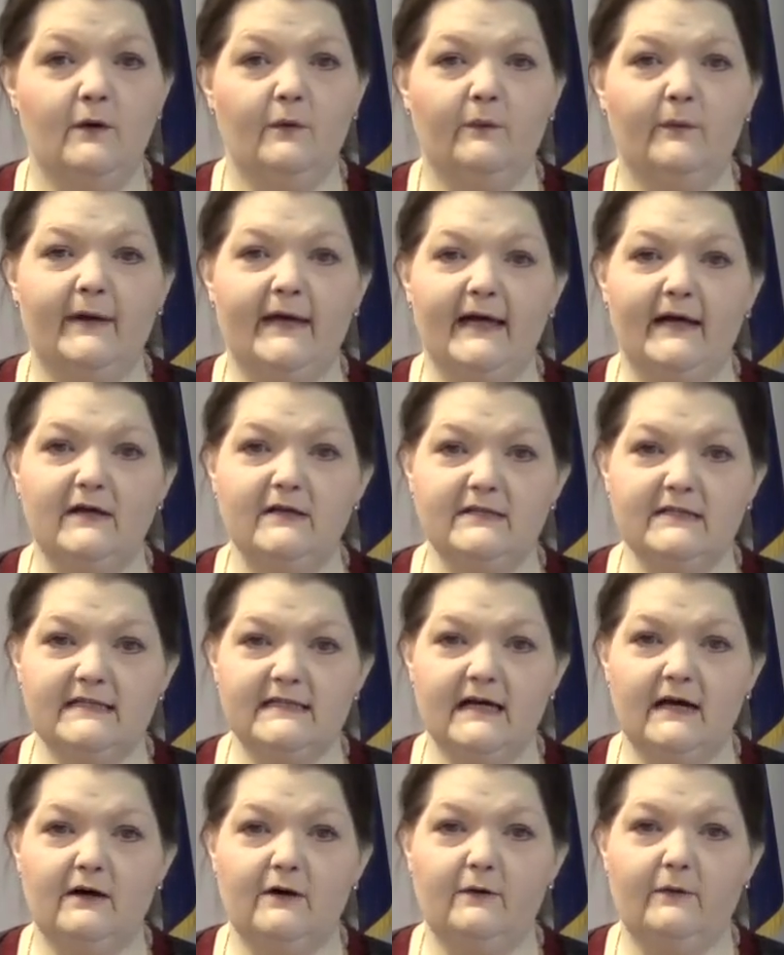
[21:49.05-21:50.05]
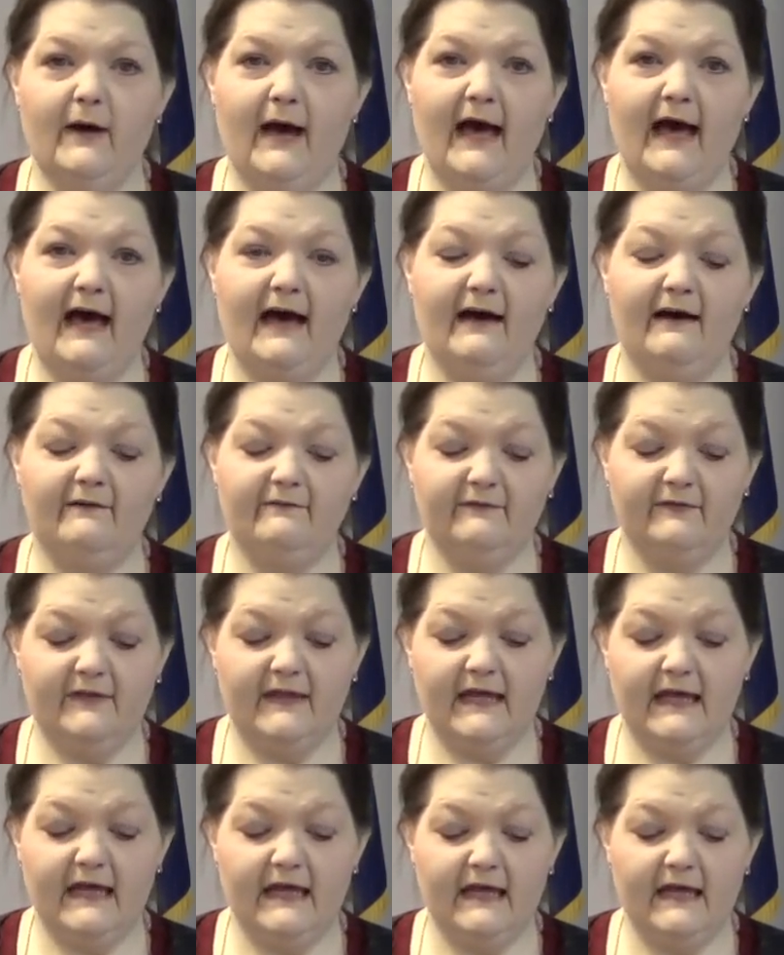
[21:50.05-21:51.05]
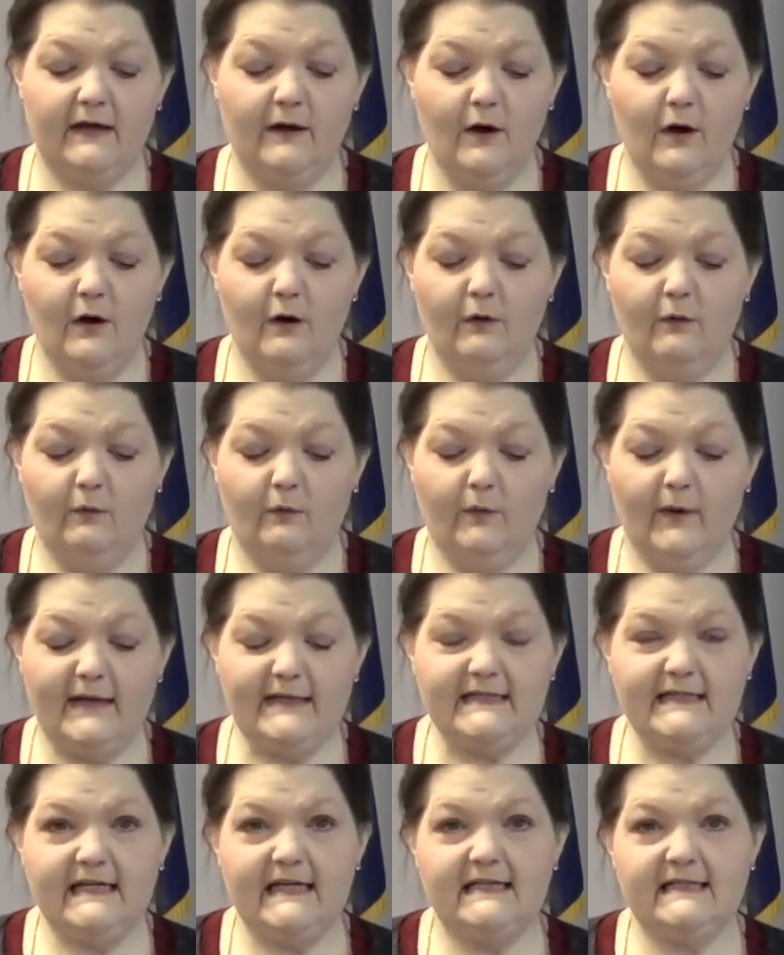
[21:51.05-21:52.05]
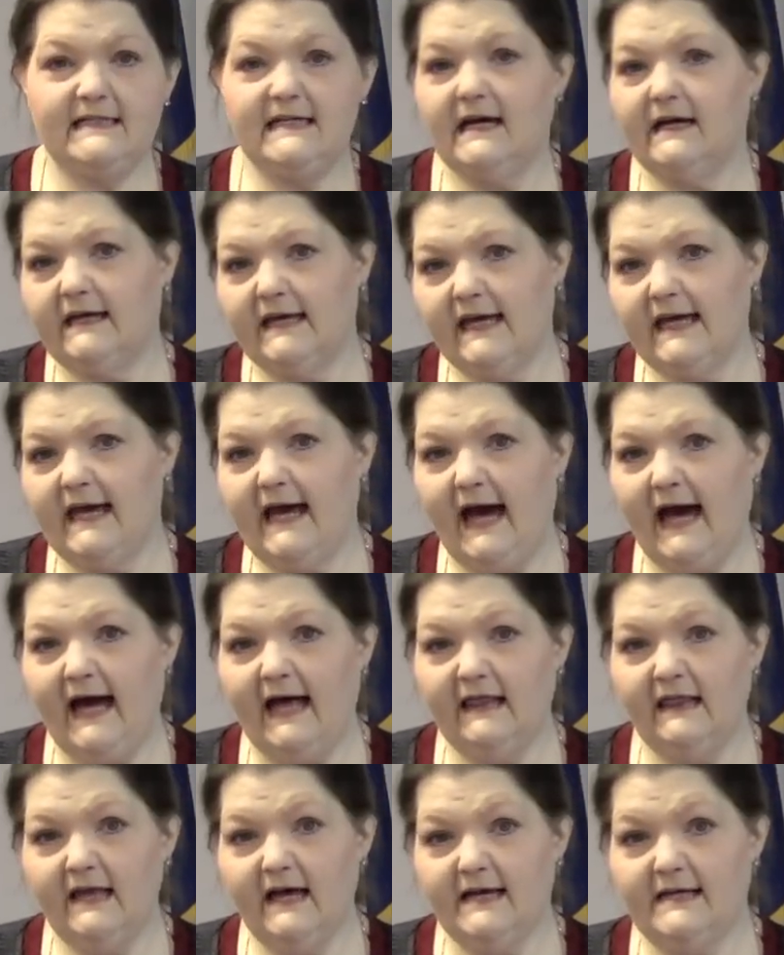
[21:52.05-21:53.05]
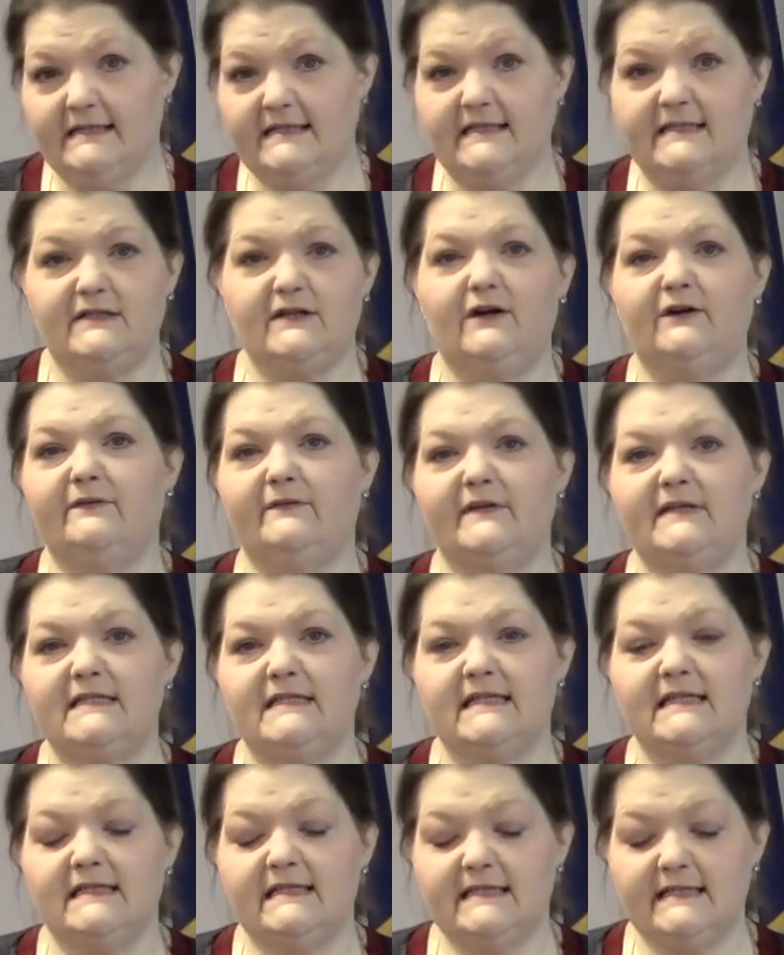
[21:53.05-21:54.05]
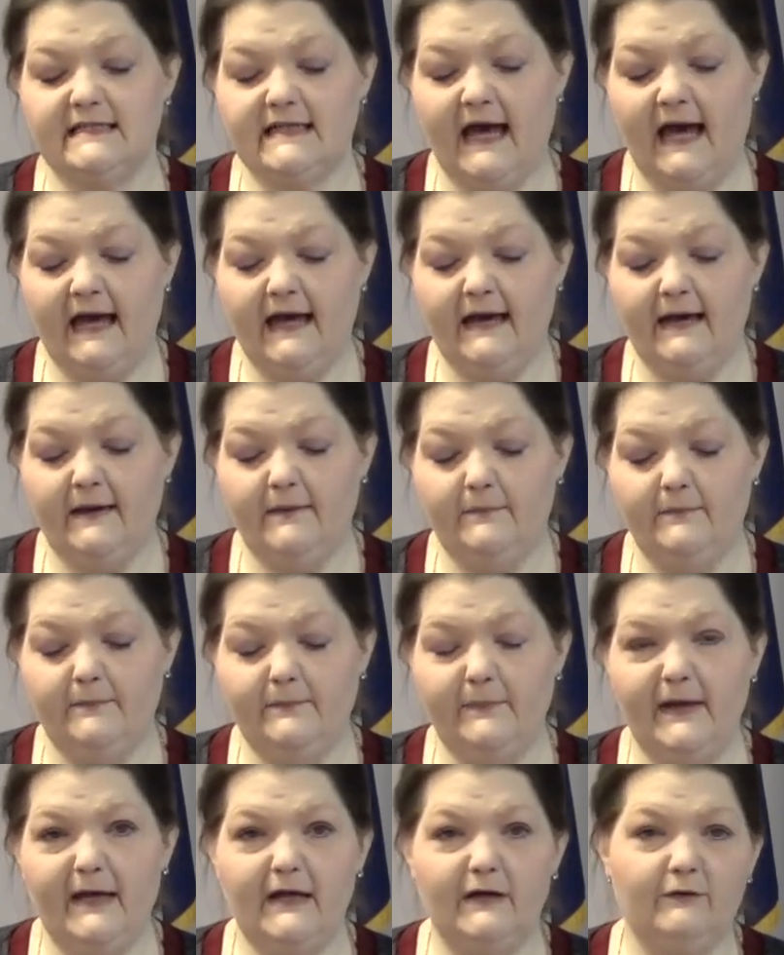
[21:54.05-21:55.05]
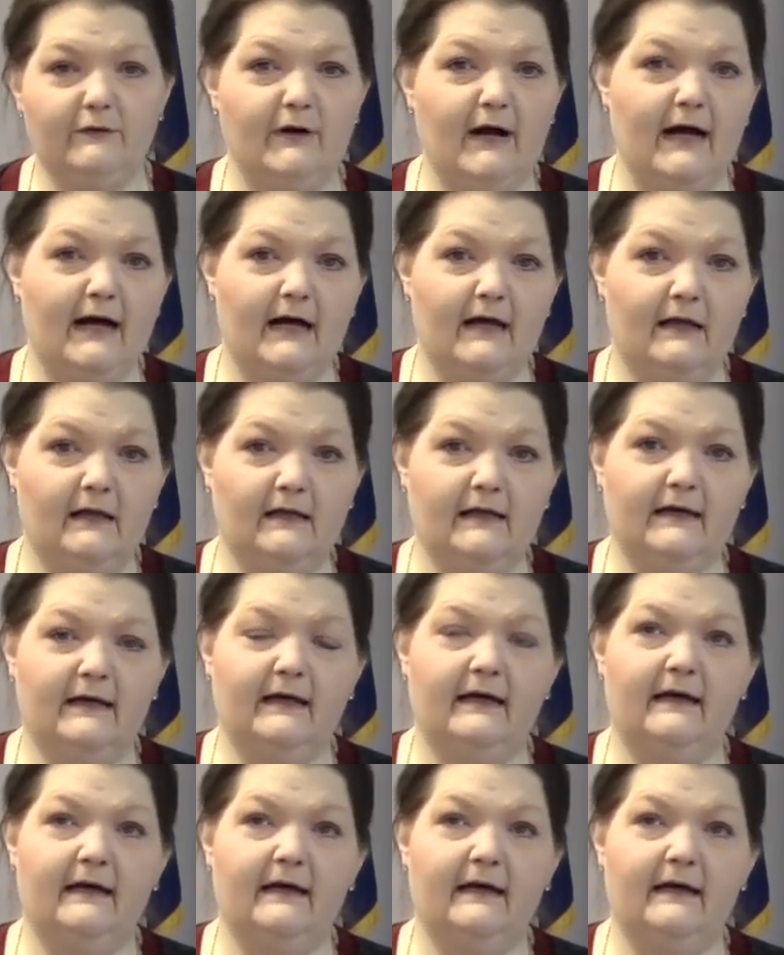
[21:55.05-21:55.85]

We also have the West Kentucky Allied Services and Pennyrile